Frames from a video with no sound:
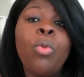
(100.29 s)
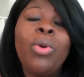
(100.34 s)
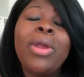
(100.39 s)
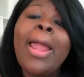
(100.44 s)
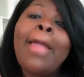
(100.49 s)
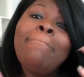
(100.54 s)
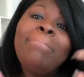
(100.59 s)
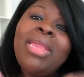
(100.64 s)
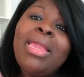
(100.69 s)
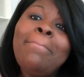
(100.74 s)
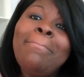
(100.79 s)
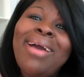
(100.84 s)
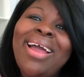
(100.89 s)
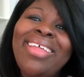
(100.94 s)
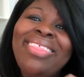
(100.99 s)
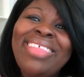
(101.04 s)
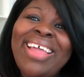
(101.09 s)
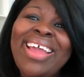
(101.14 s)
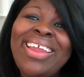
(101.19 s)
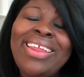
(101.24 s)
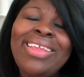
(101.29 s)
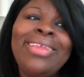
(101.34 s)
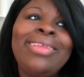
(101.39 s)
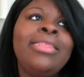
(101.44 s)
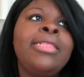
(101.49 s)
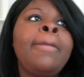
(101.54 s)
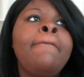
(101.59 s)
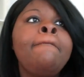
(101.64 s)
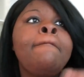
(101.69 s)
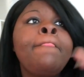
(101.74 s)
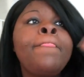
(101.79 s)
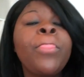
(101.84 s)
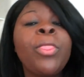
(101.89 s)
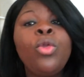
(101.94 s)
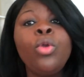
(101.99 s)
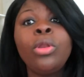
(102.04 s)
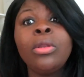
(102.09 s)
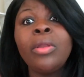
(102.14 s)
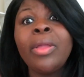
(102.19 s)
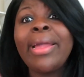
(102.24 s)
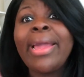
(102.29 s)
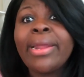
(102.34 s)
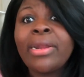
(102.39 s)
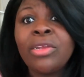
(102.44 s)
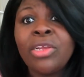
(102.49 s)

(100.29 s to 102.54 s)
And what I mean by that is you'll look